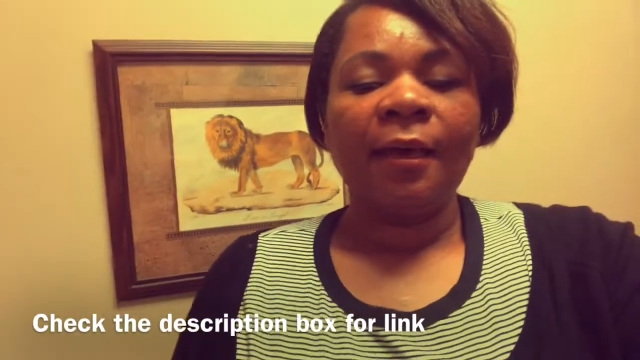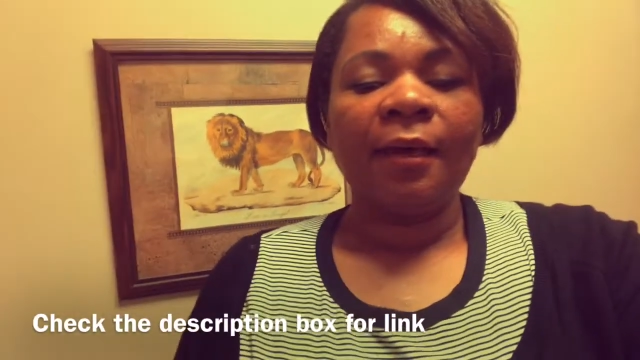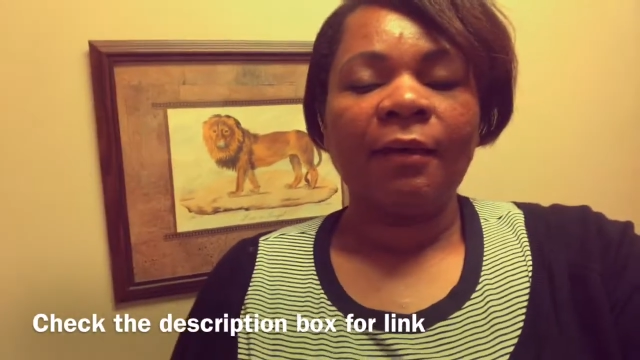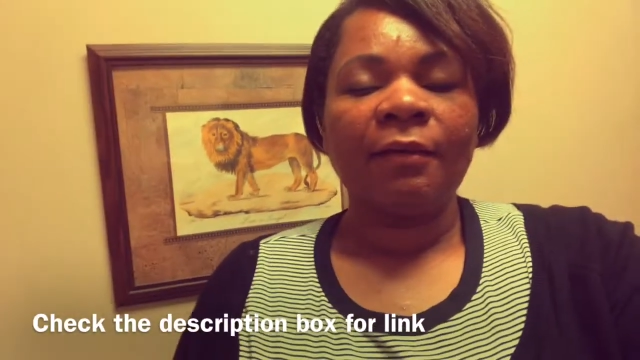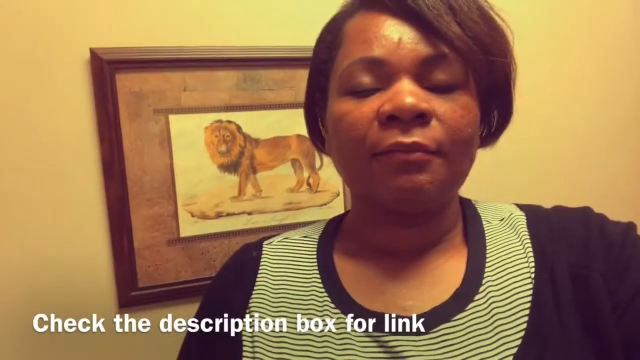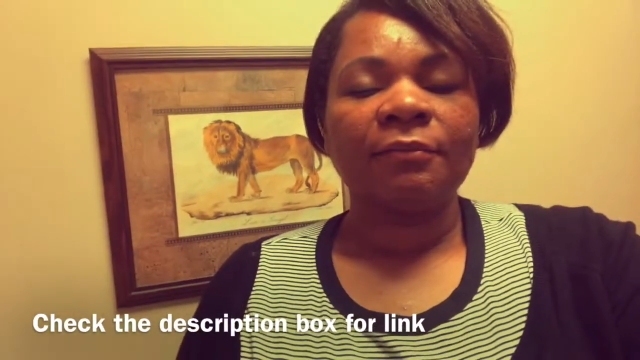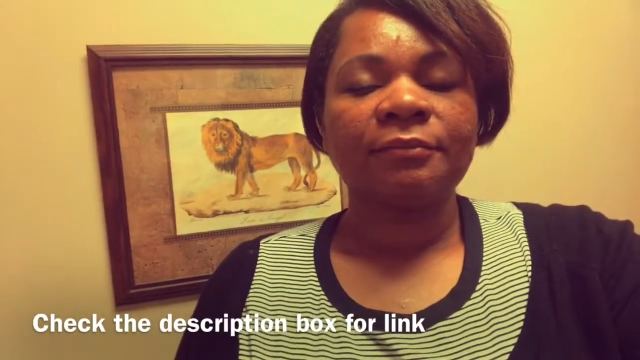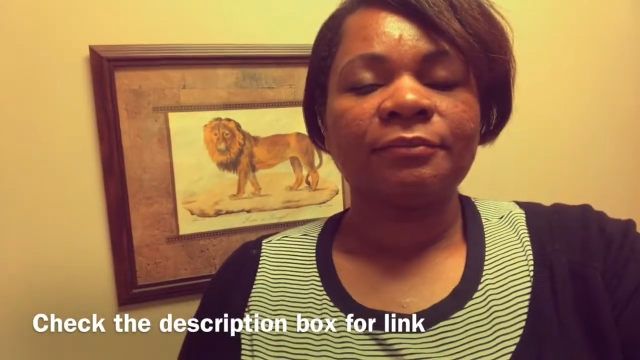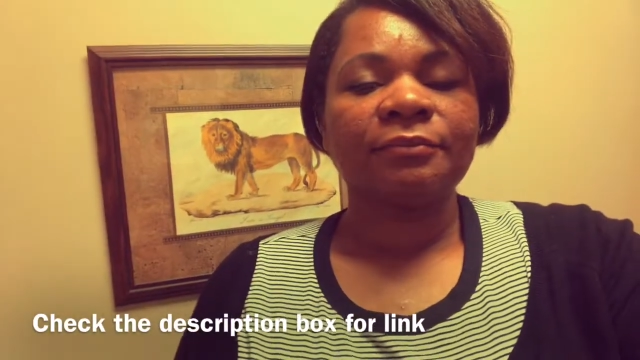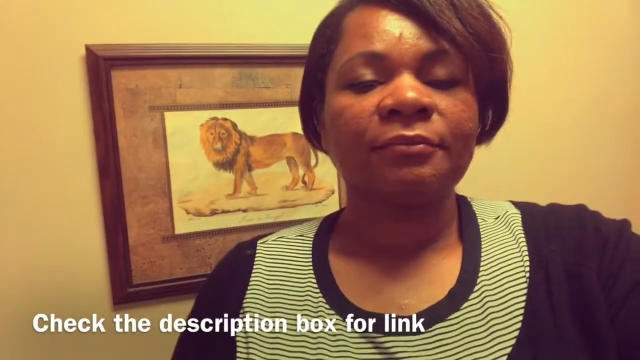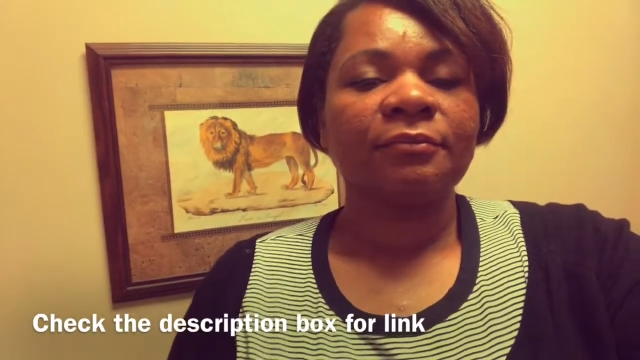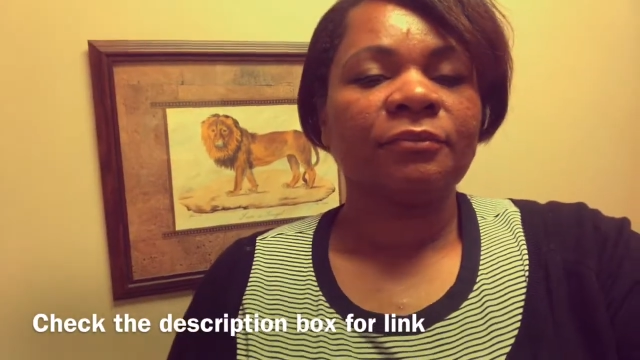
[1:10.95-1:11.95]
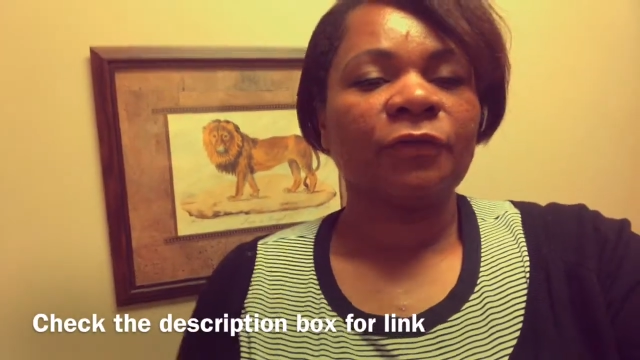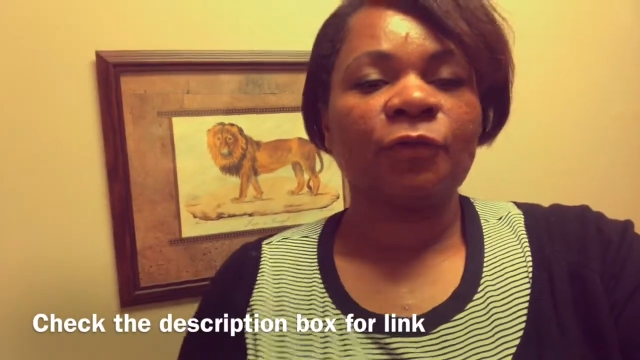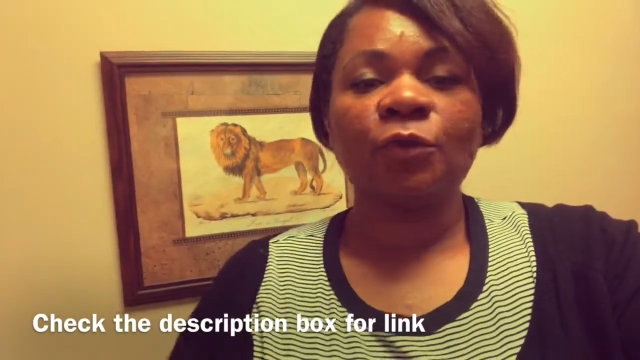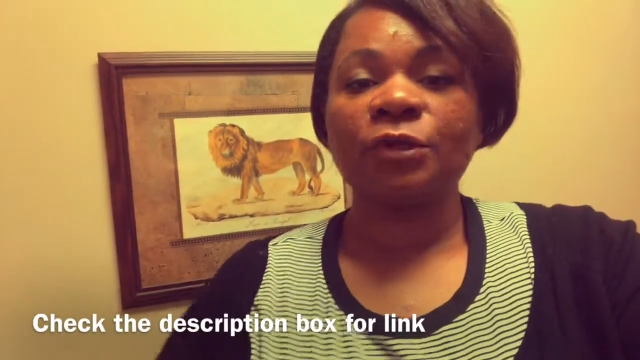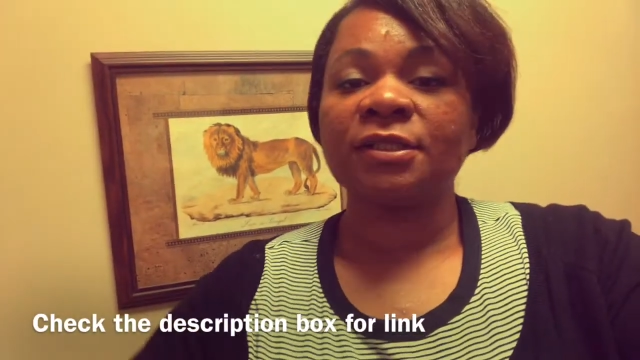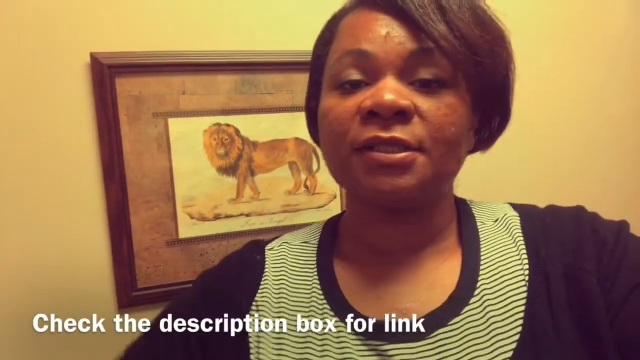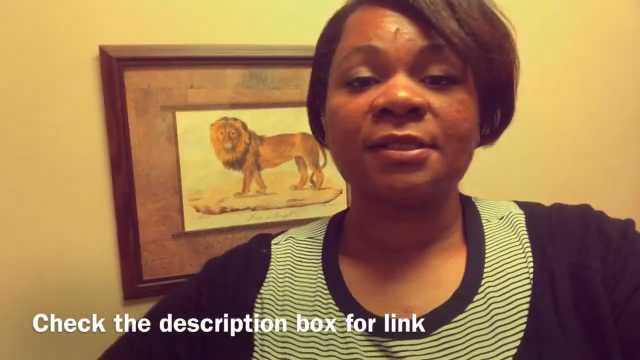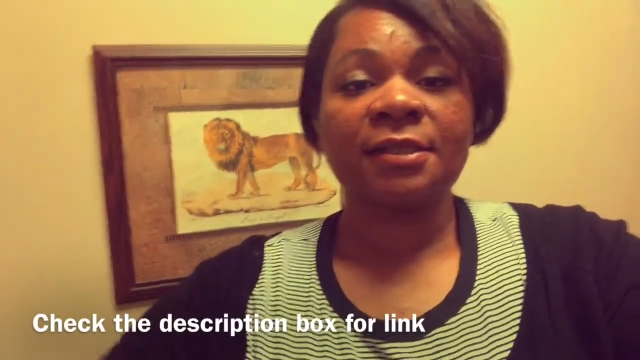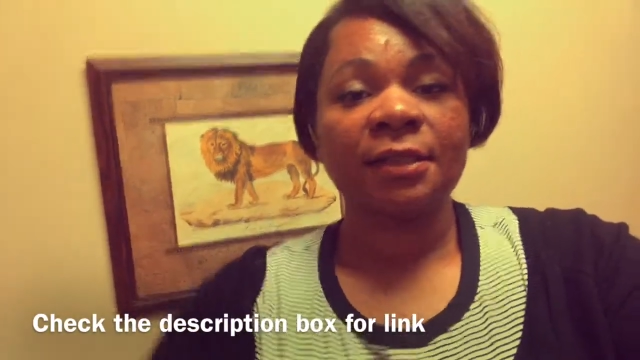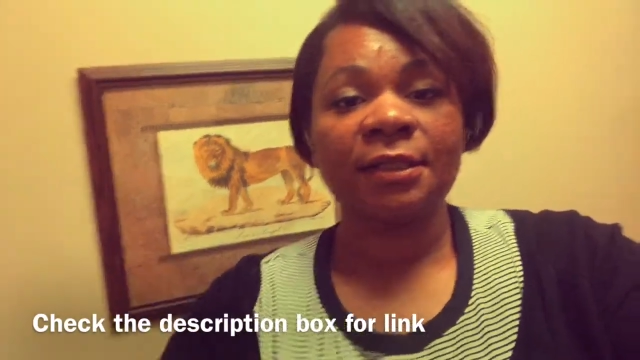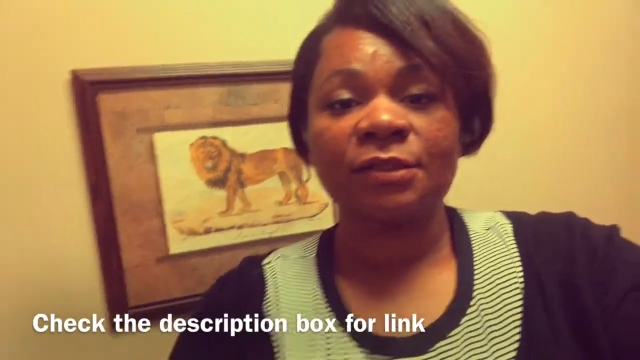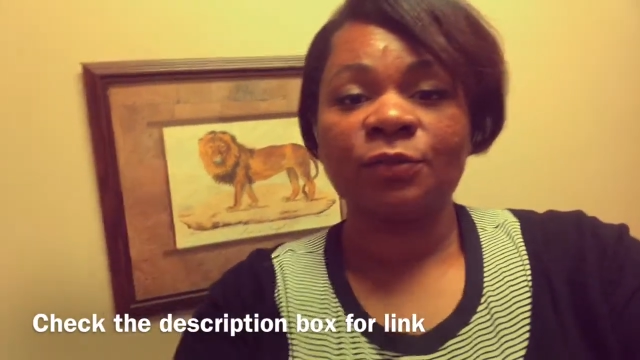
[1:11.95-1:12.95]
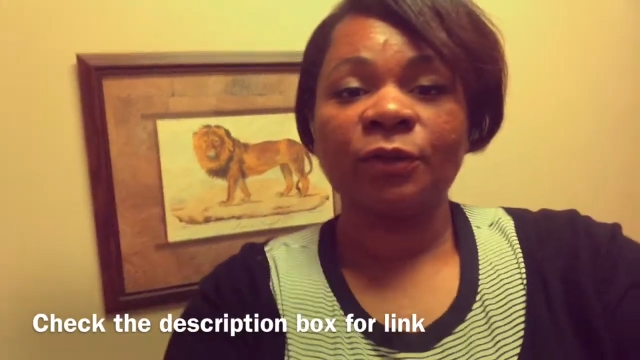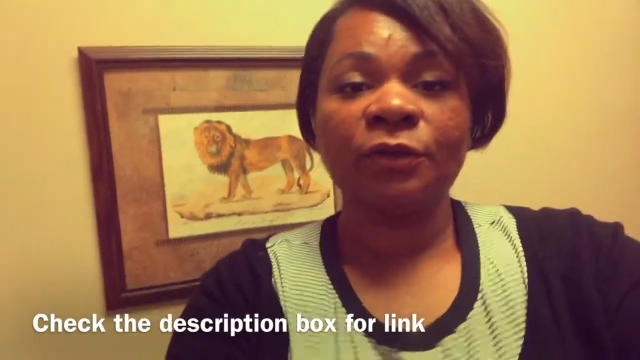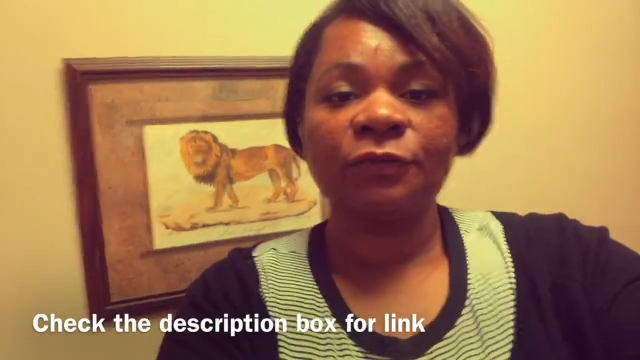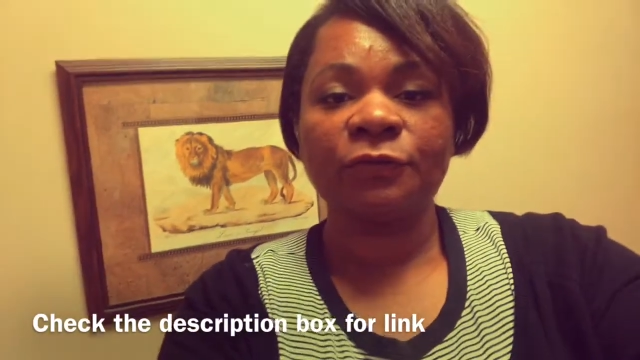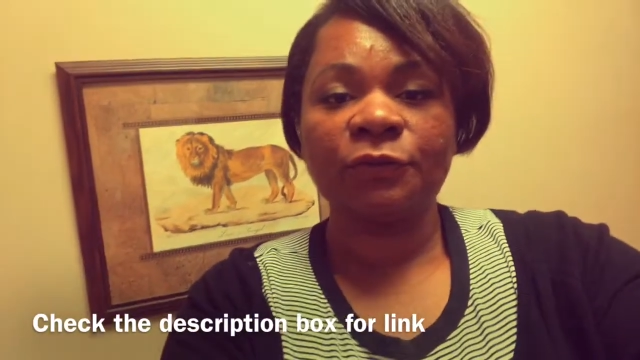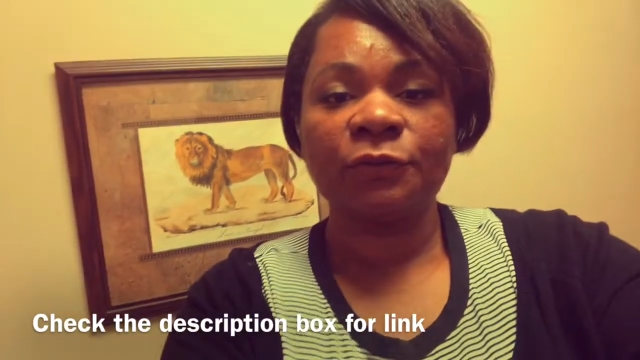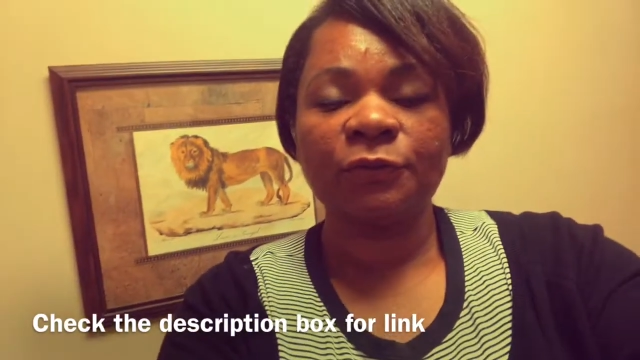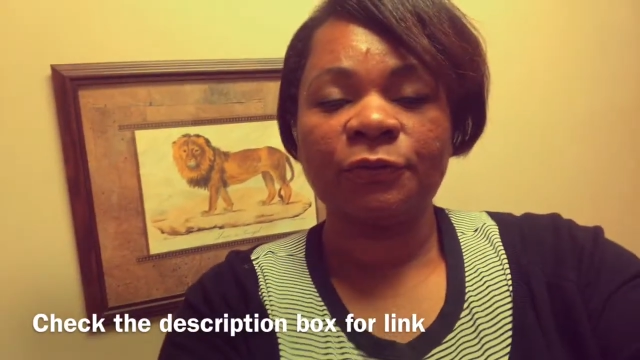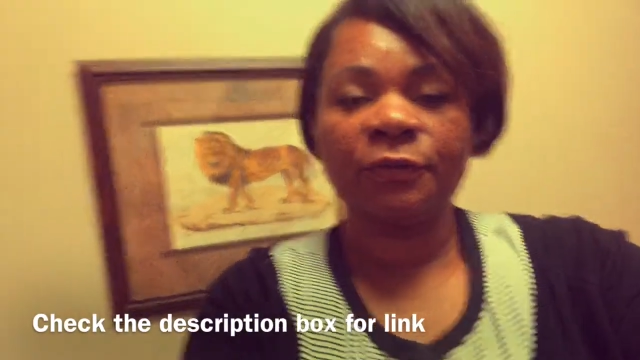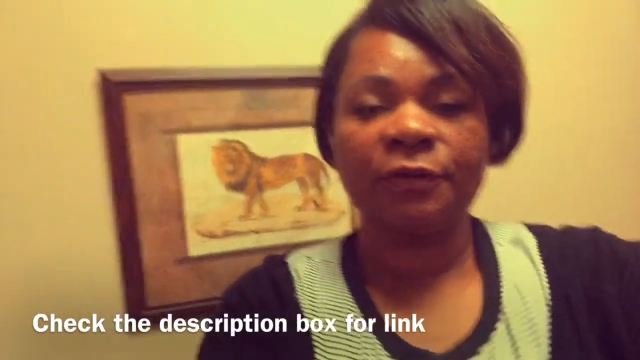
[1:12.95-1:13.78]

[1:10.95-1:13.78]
Of course, the sun is wonderful,